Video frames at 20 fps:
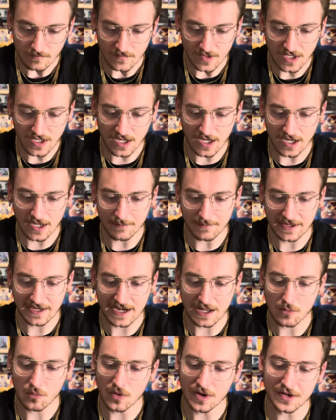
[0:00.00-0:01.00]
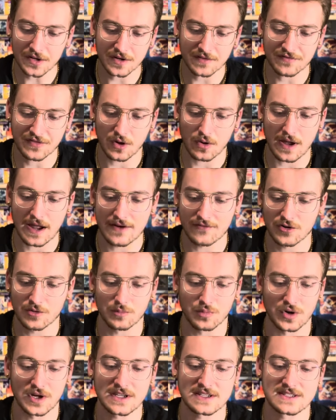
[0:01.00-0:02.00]
And I wonder if they'll ever
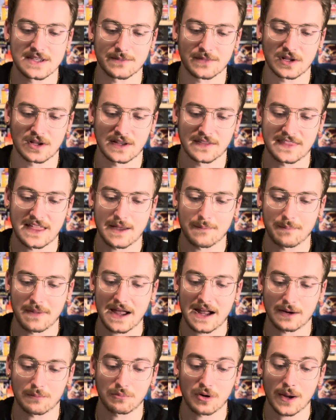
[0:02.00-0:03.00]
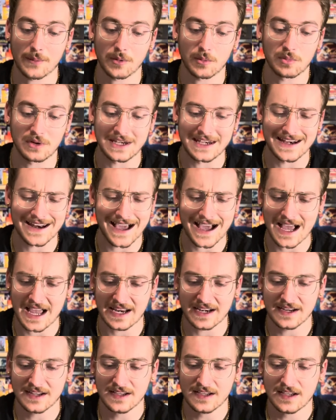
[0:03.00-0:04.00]
bring something like that back. Probably
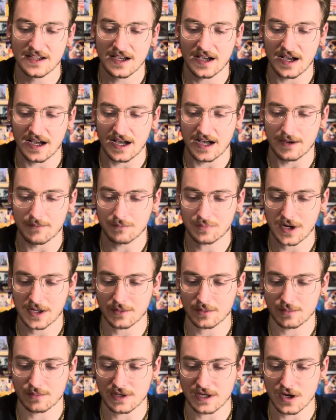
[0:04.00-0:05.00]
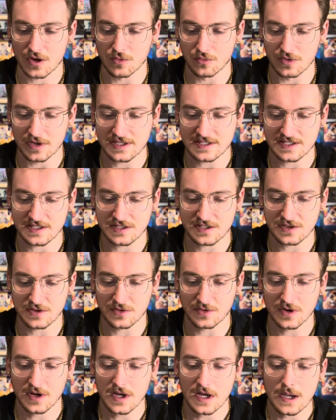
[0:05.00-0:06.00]
not. Probably no reason
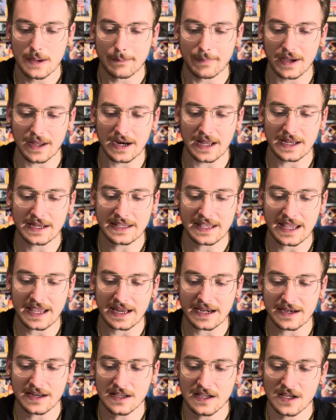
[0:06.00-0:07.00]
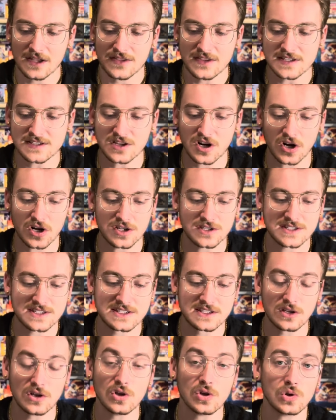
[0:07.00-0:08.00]
to, but again, these cards
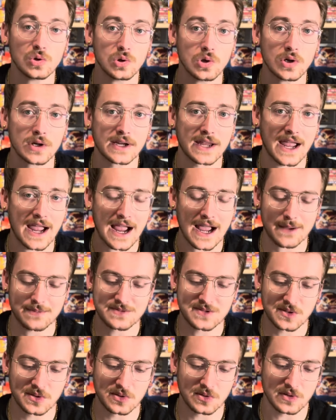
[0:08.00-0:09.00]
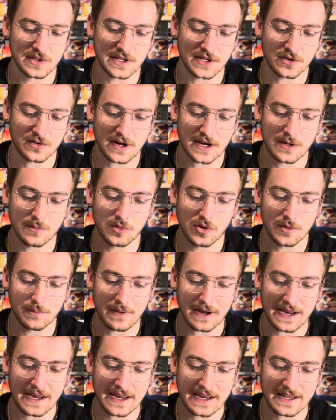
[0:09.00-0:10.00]
still look absolutely incredible in my
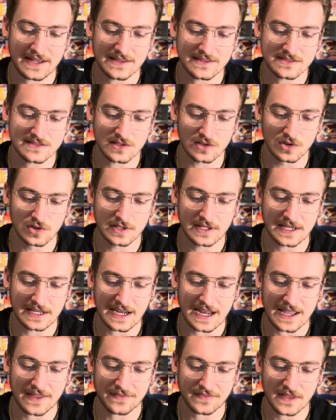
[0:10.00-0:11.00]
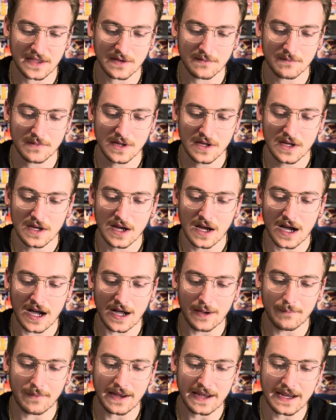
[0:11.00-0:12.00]
hands looking at them.
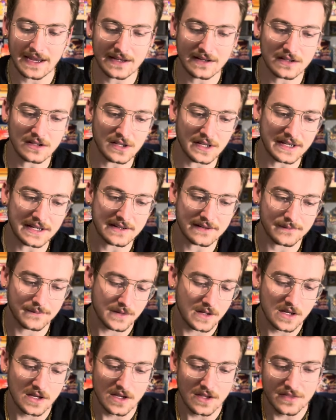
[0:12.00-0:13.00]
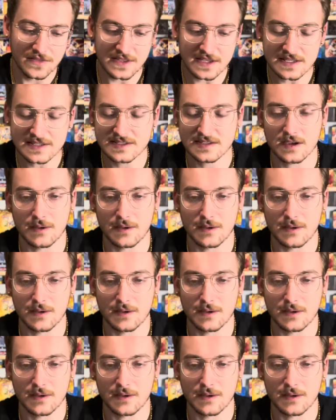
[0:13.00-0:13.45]
And like this